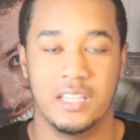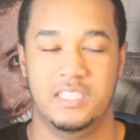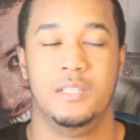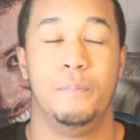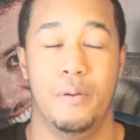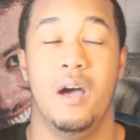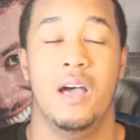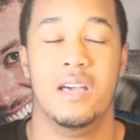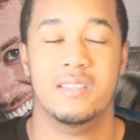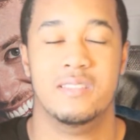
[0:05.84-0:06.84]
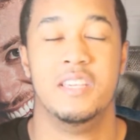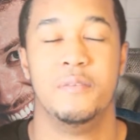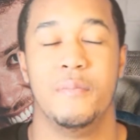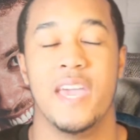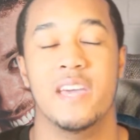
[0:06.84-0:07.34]
It's your boy
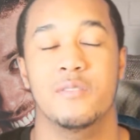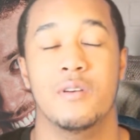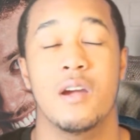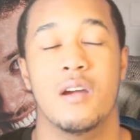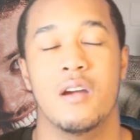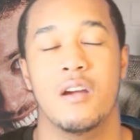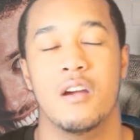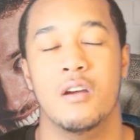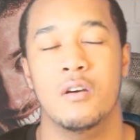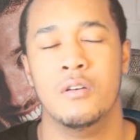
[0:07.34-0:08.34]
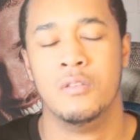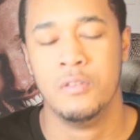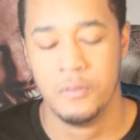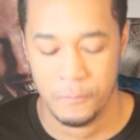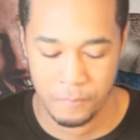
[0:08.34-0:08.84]
Zman
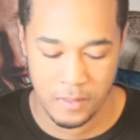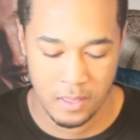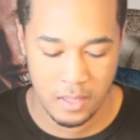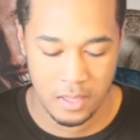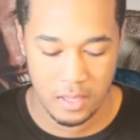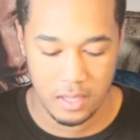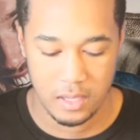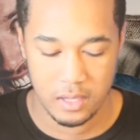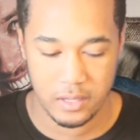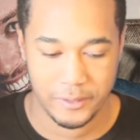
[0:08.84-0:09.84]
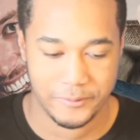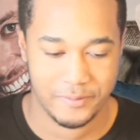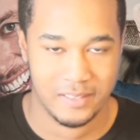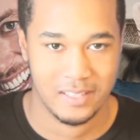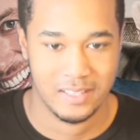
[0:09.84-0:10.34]
world, And
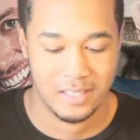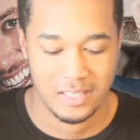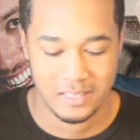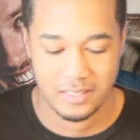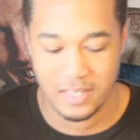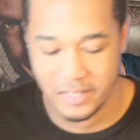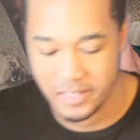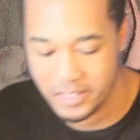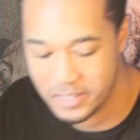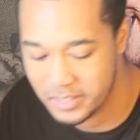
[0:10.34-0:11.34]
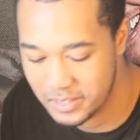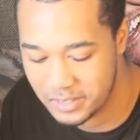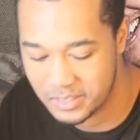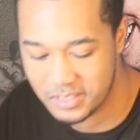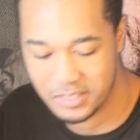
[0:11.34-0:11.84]
today
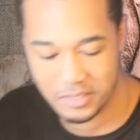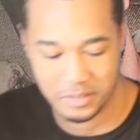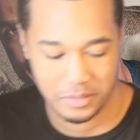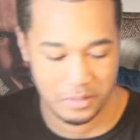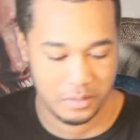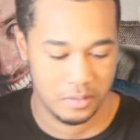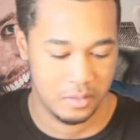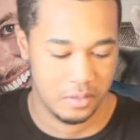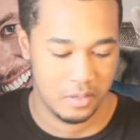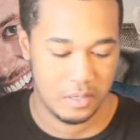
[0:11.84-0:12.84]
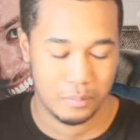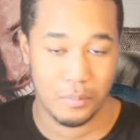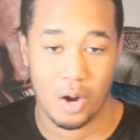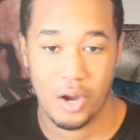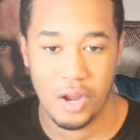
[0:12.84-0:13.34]
is
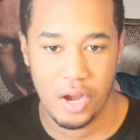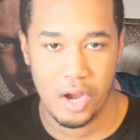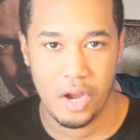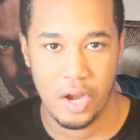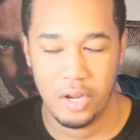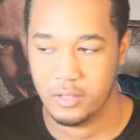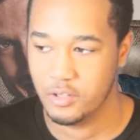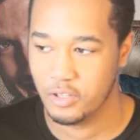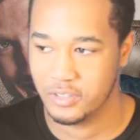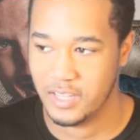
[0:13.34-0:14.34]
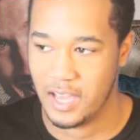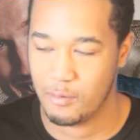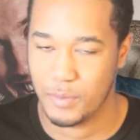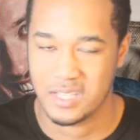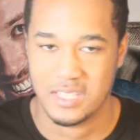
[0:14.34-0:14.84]
March, no, not,
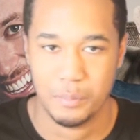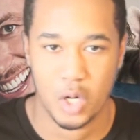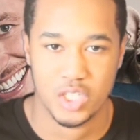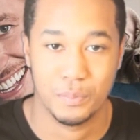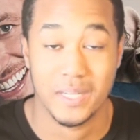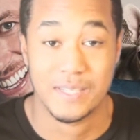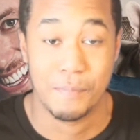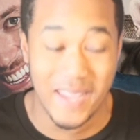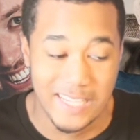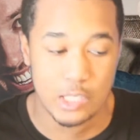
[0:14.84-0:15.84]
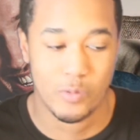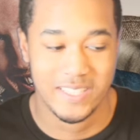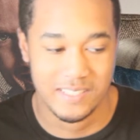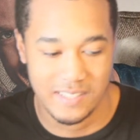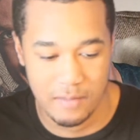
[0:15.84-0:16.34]
I'm about to say March, but it's May
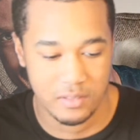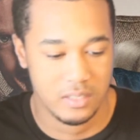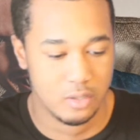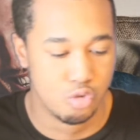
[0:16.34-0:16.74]
27,